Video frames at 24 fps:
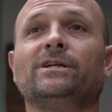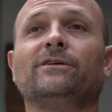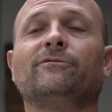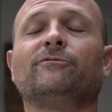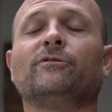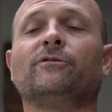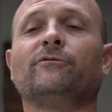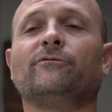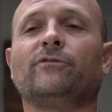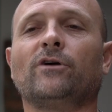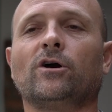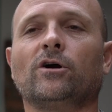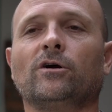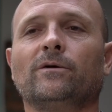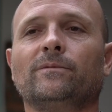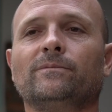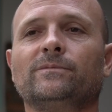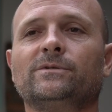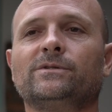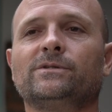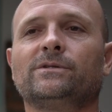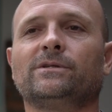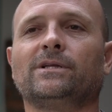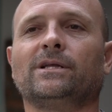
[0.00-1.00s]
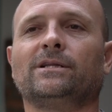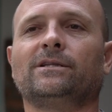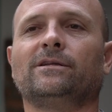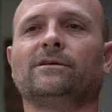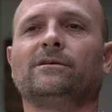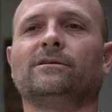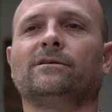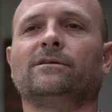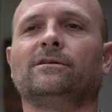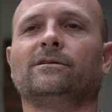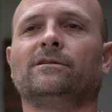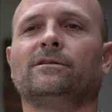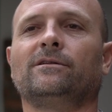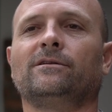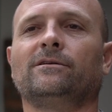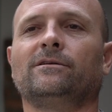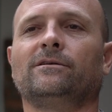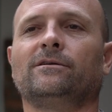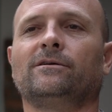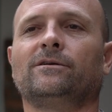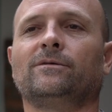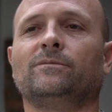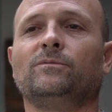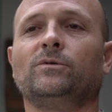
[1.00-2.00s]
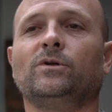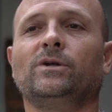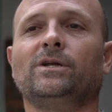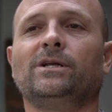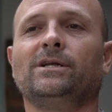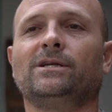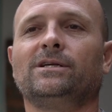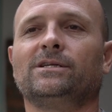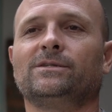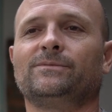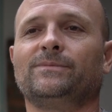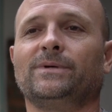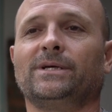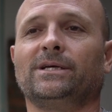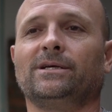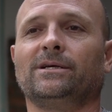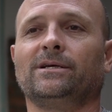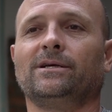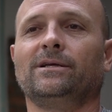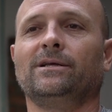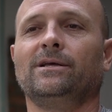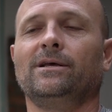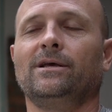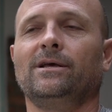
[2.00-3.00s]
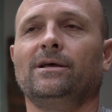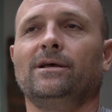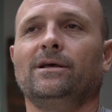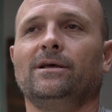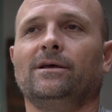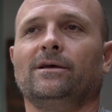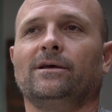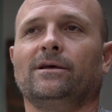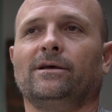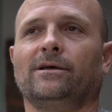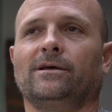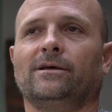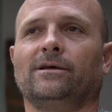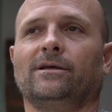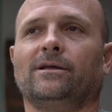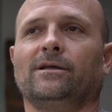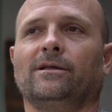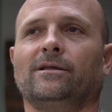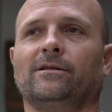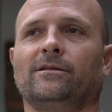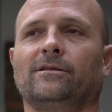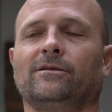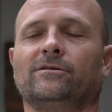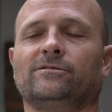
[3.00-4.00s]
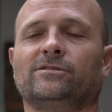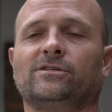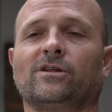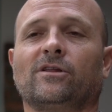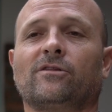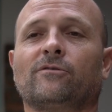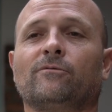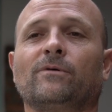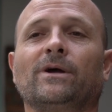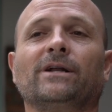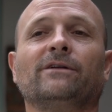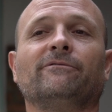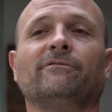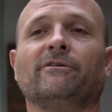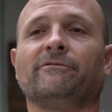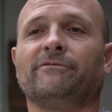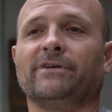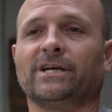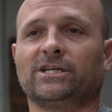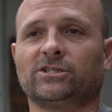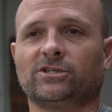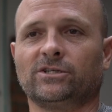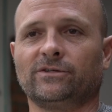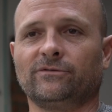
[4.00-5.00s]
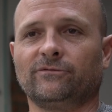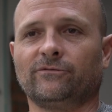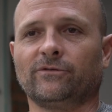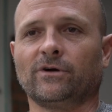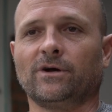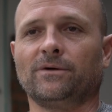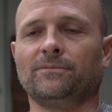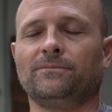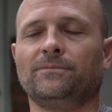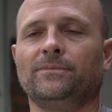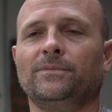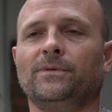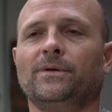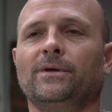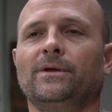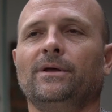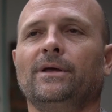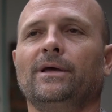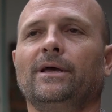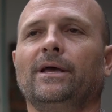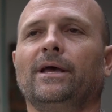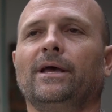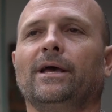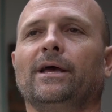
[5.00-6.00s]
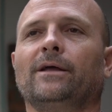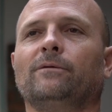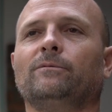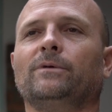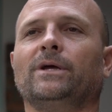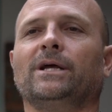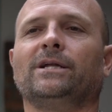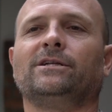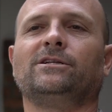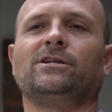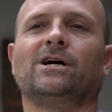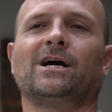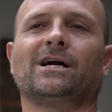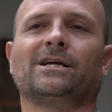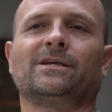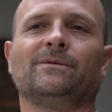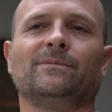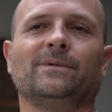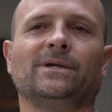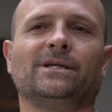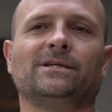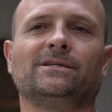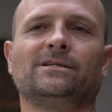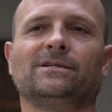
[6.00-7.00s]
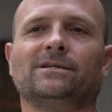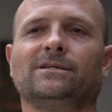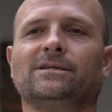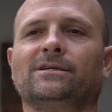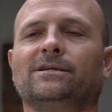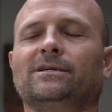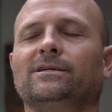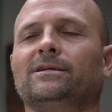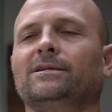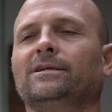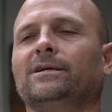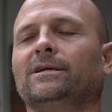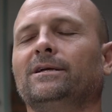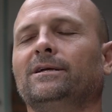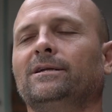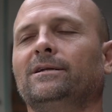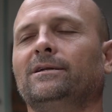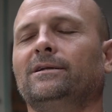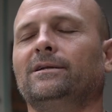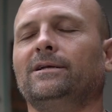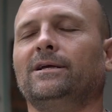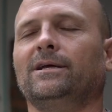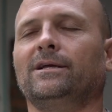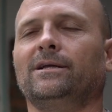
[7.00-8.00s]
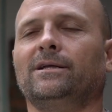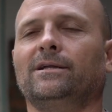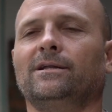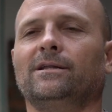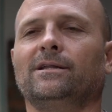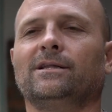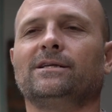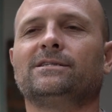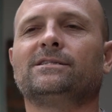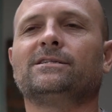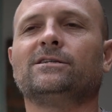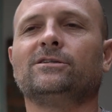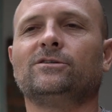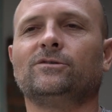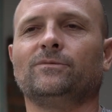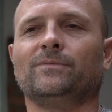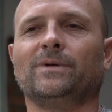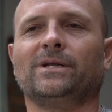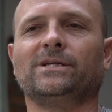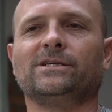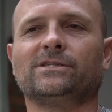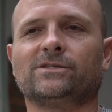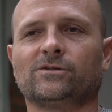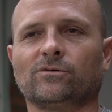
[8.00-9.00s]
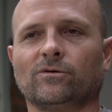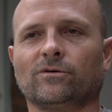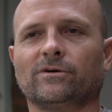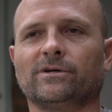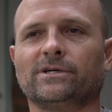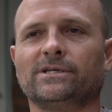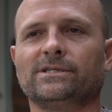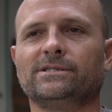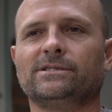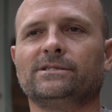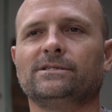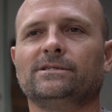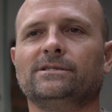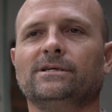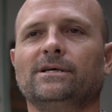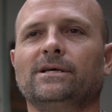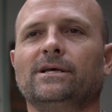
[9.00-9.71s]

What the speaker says: different farms that the community is being, there's a threat of eviction from, and we had documented and listened to many stories.